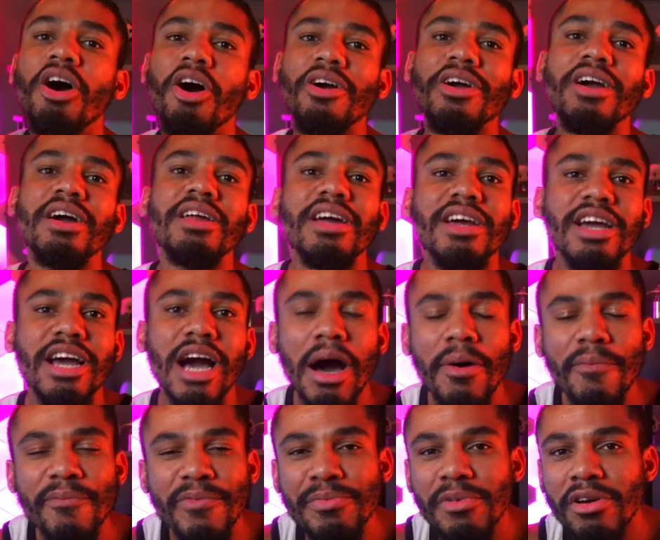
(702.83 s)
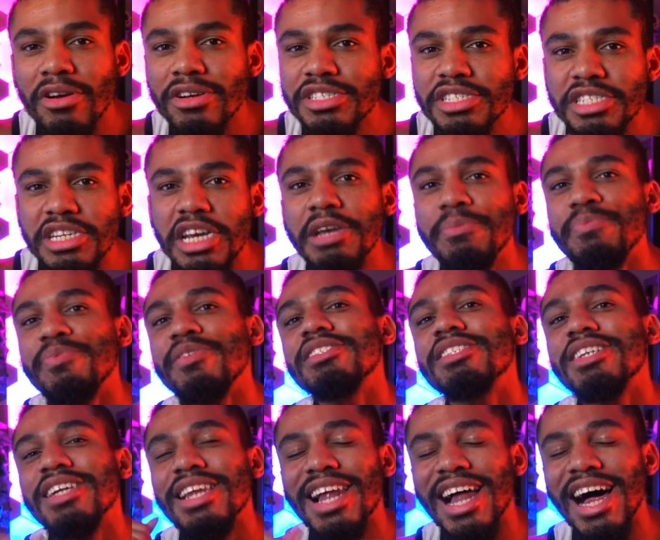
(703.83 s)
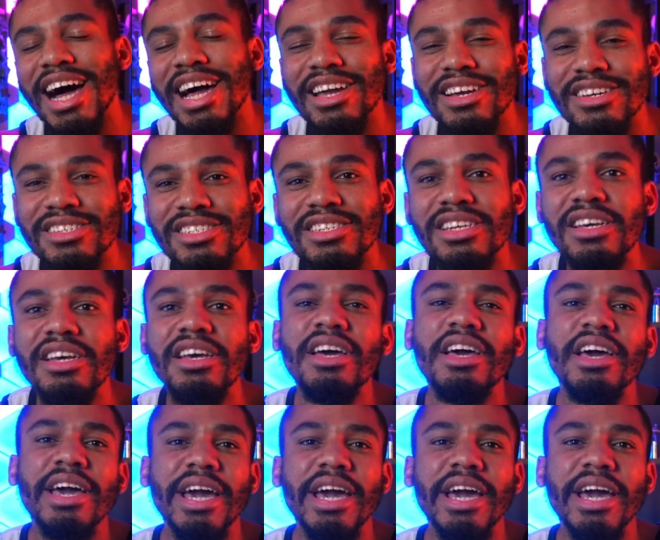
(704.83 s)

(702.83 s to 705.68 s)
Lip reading: are gonna come from your cheapest clients.